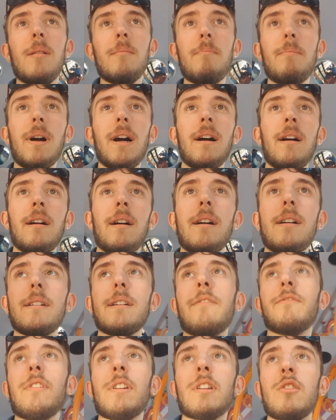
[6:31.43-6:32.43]
but
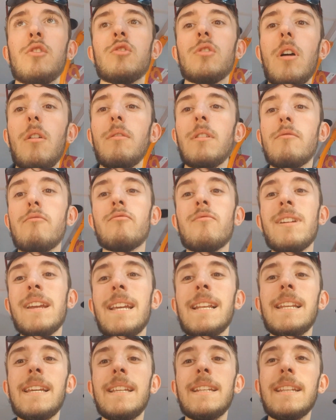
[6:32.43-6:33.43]
if the controller
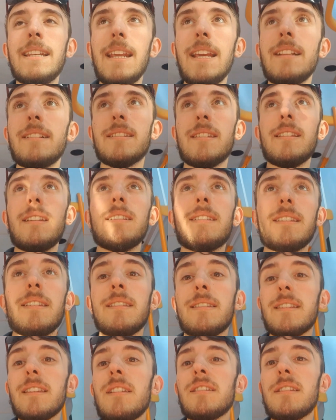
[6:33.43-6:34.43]
really is
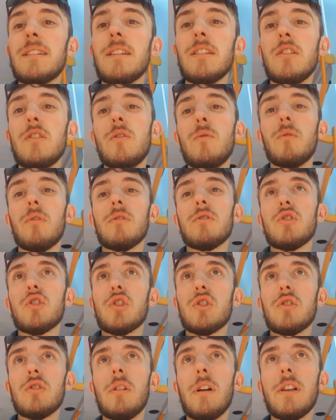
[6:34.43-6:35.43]
insisting you on
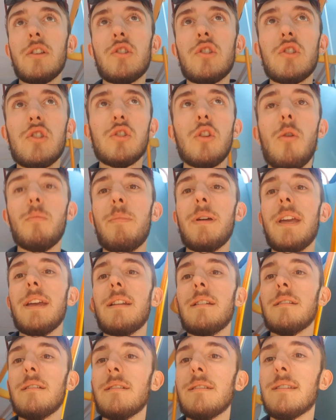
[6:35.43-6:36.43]
like
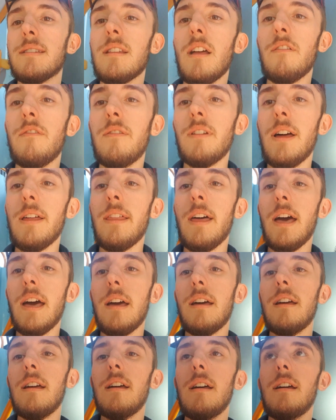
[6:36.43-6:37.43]
stopping and stuff like
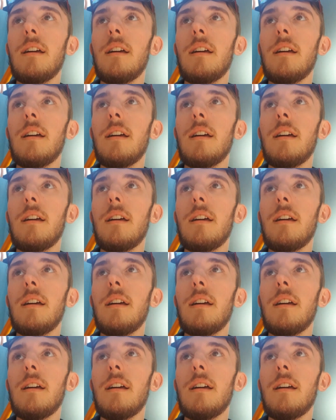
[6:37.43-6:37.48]
that,